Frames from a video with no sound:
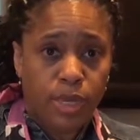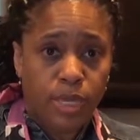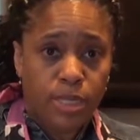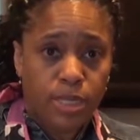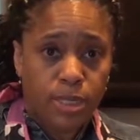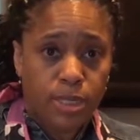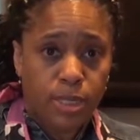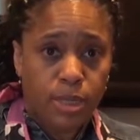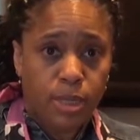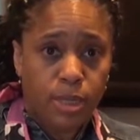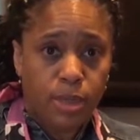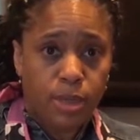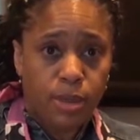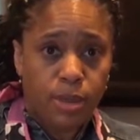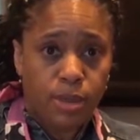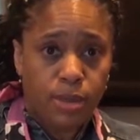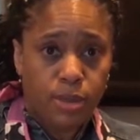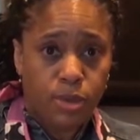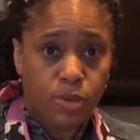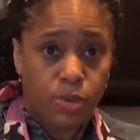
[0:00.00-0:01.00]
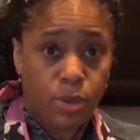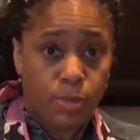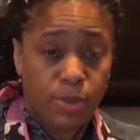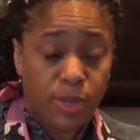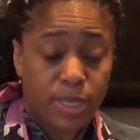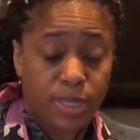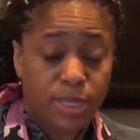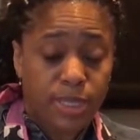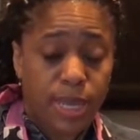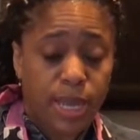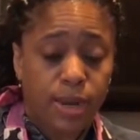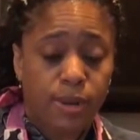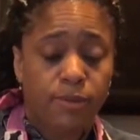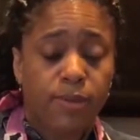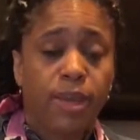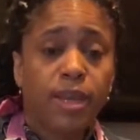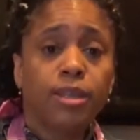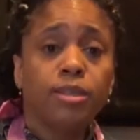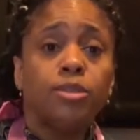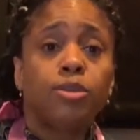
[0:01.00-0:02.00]
to mix the shrimp inside of
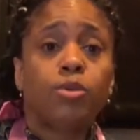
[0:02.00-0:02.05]
that.